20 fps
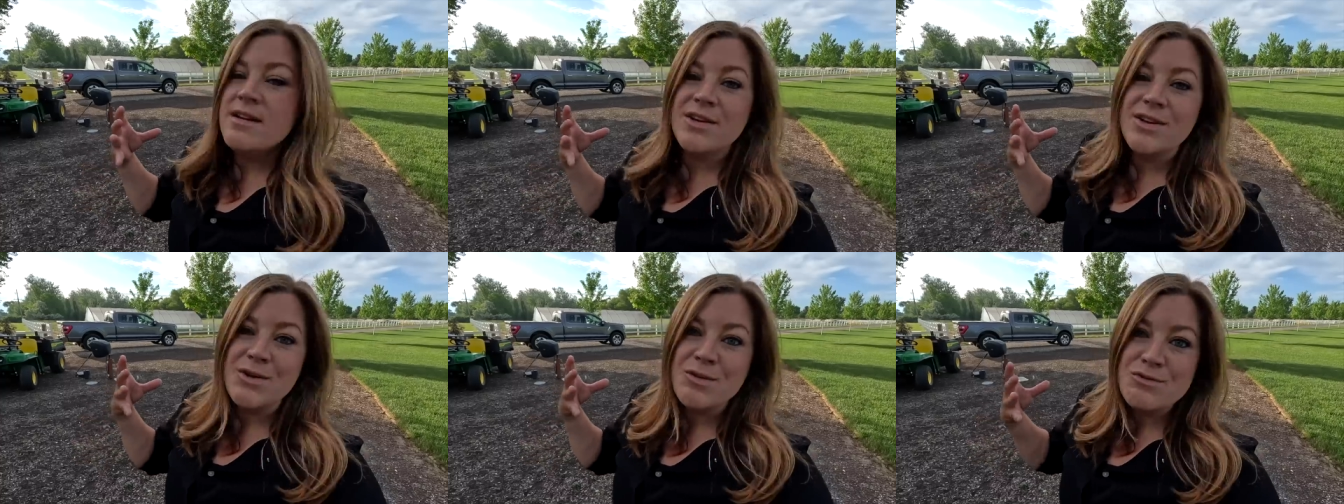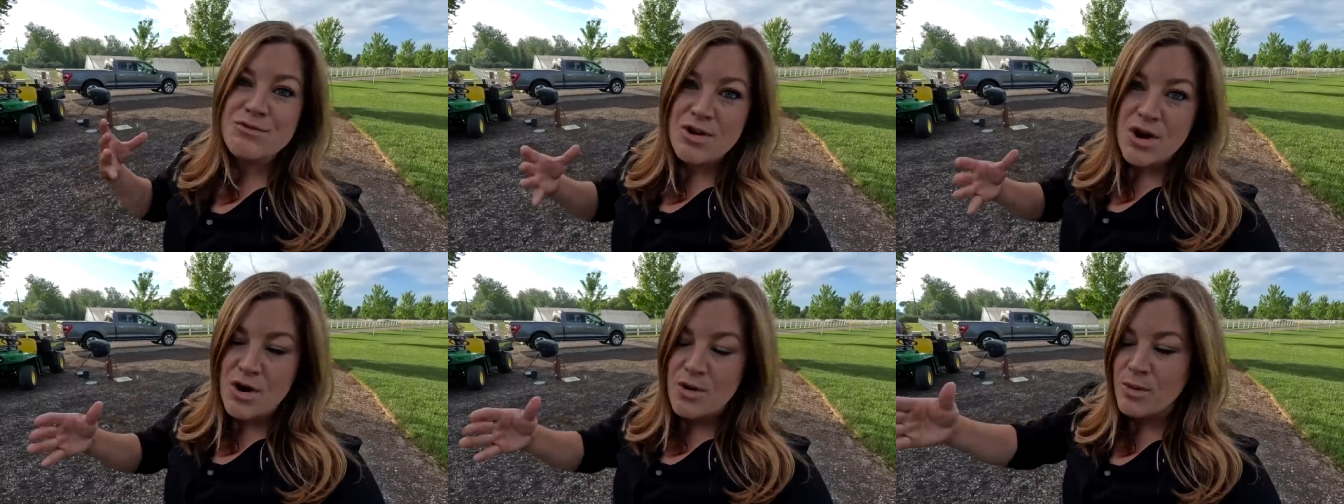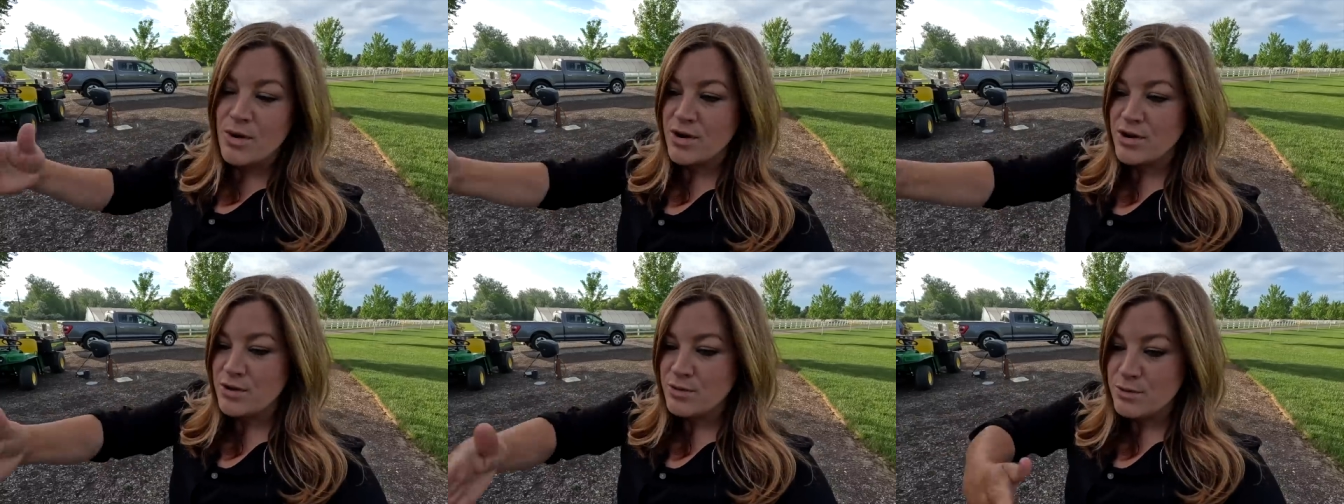You know
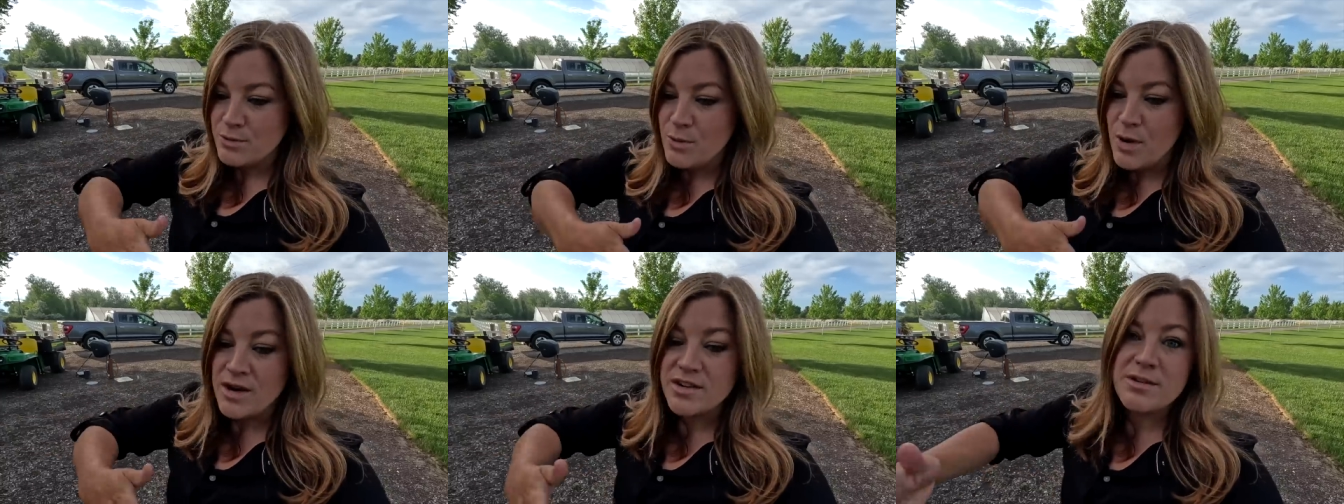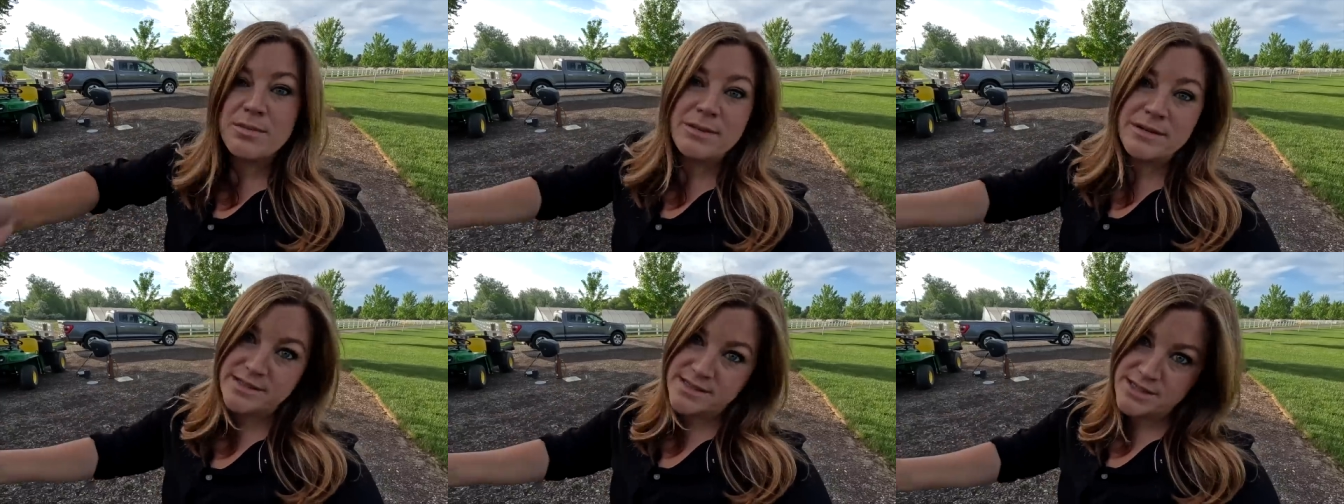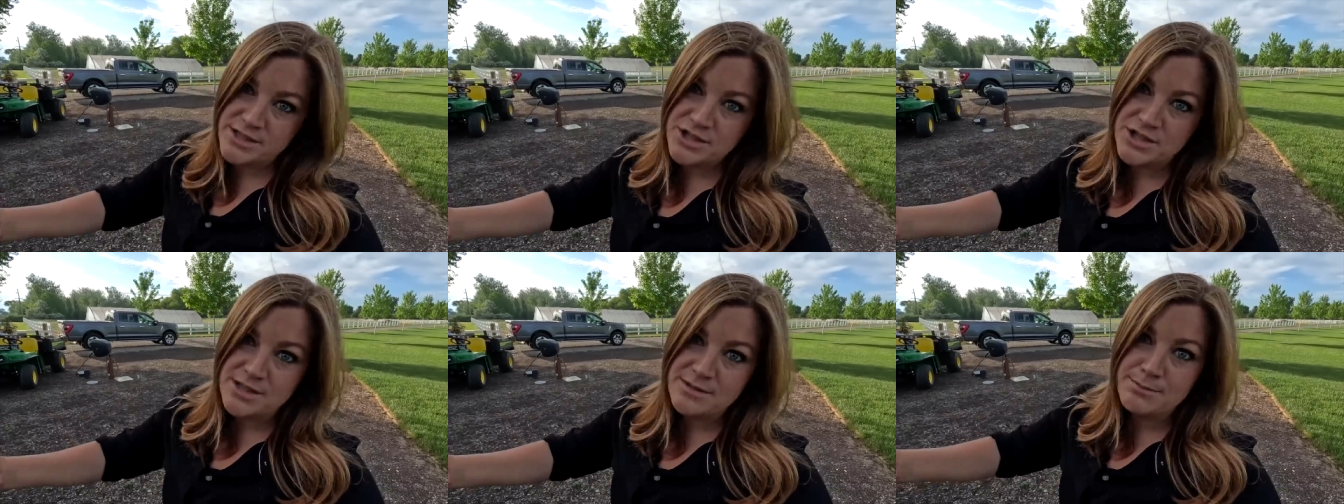where you want to
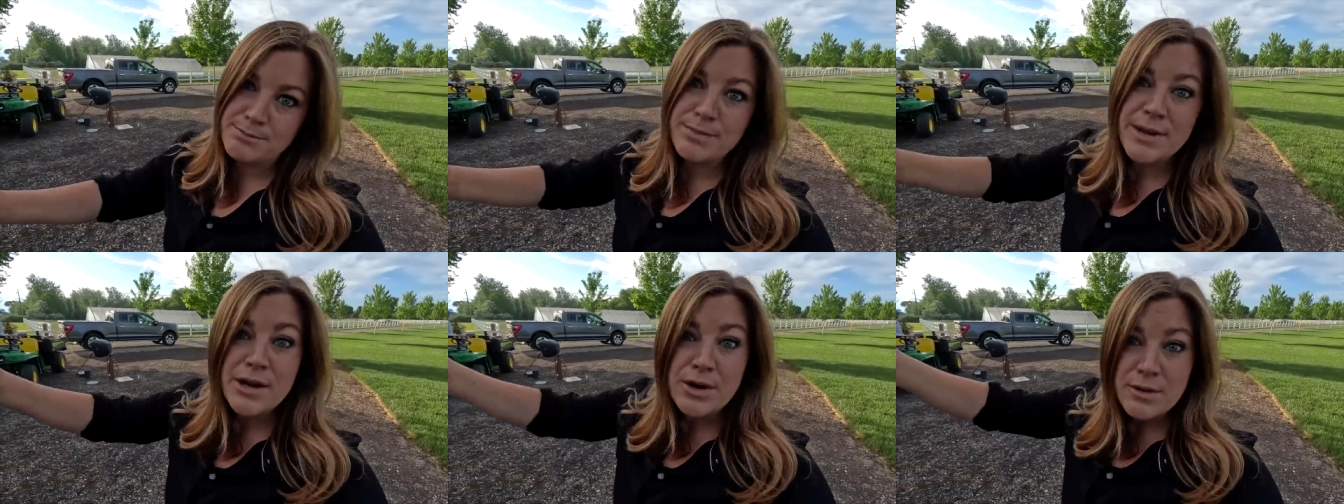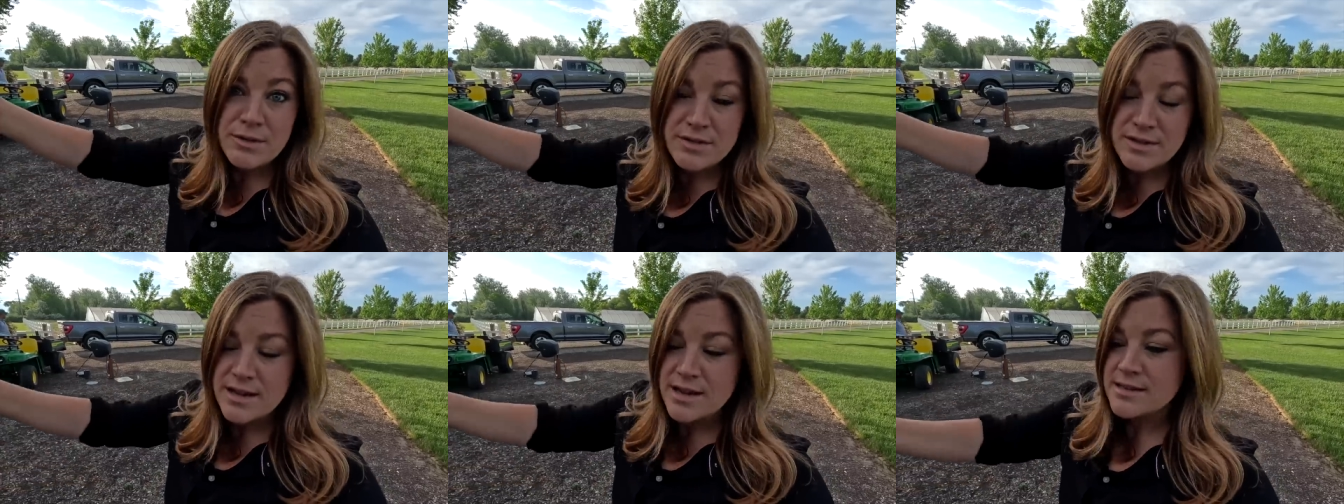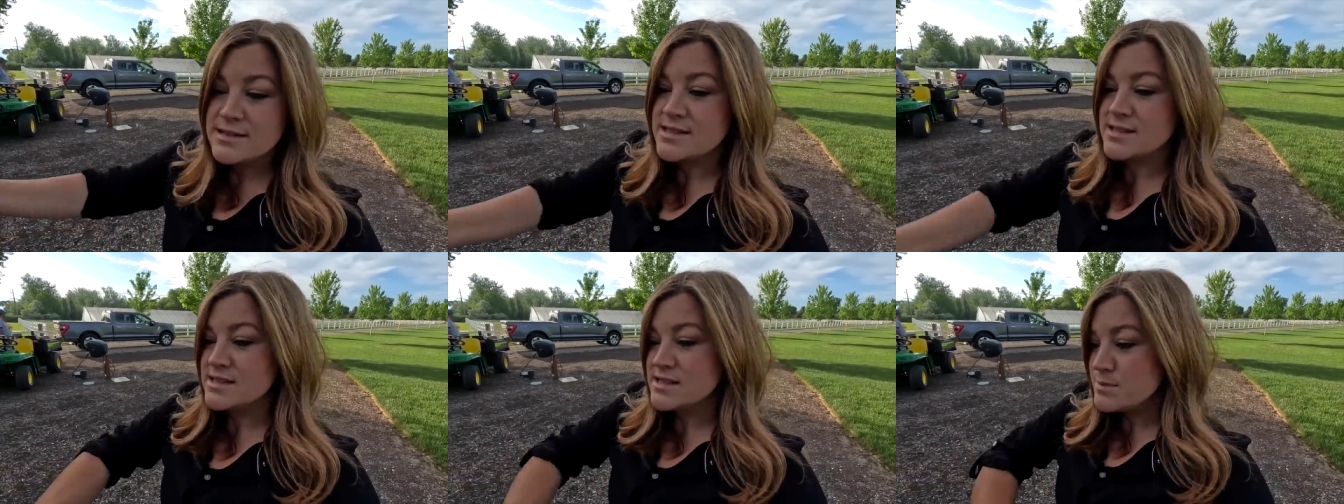position bigger
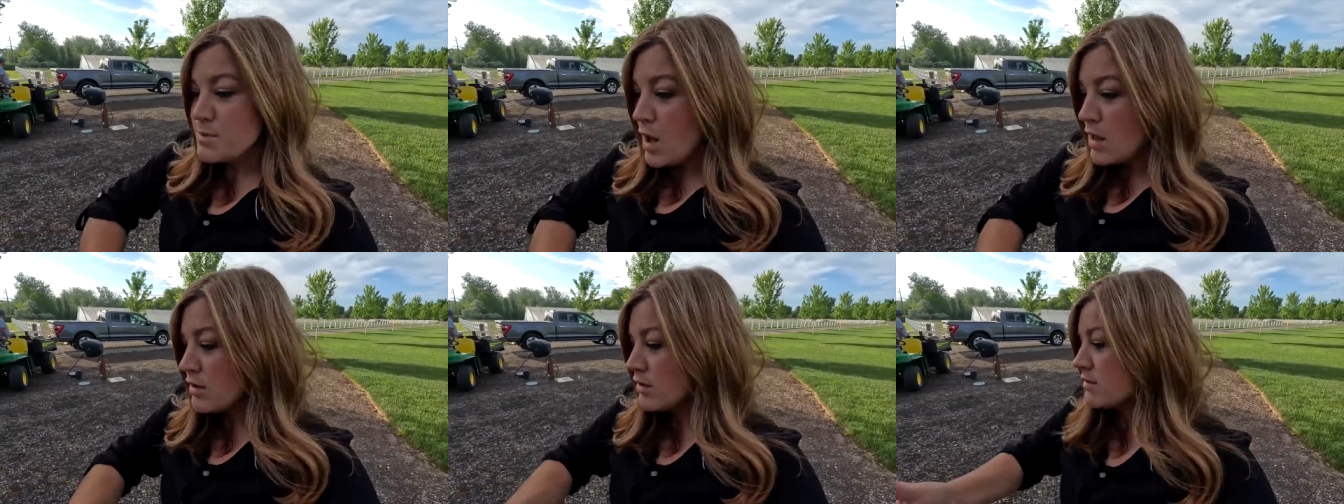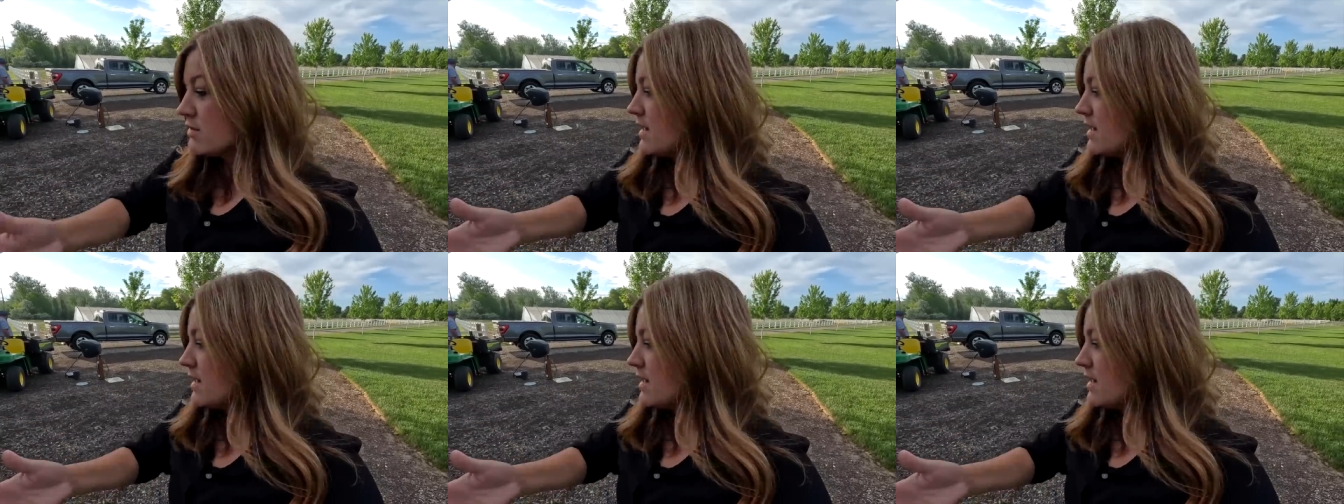things and smaller